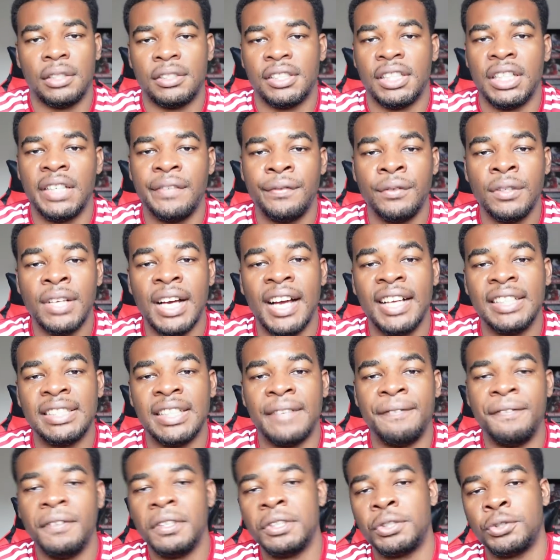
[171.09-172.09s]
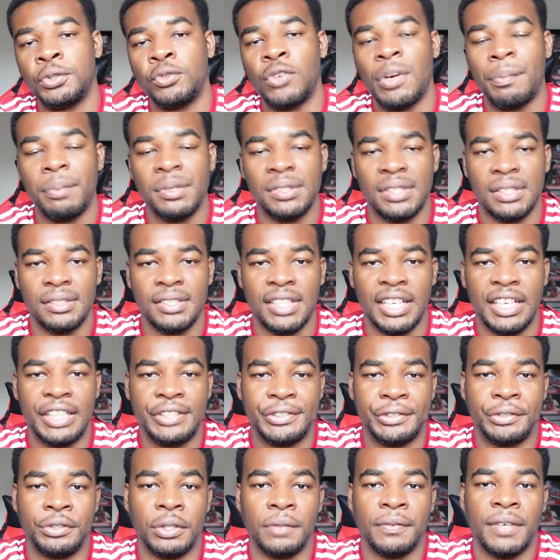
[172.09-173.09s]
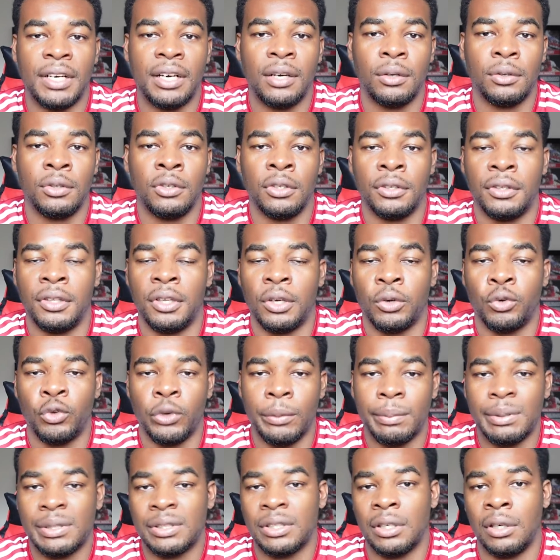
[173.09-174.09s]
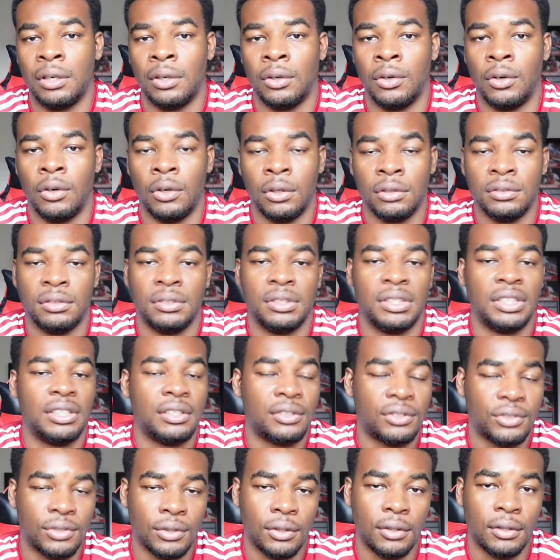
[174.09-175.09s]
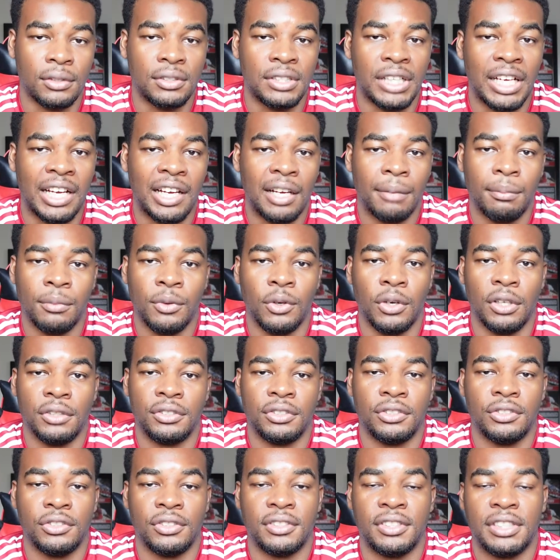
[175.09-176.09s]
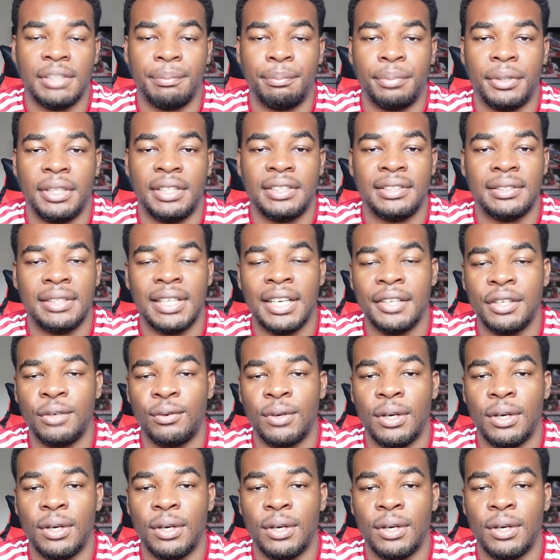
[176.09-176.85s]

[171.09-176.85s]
And to give you guys a visual representation of how good the grips are on these socks, I'm going to just simply slide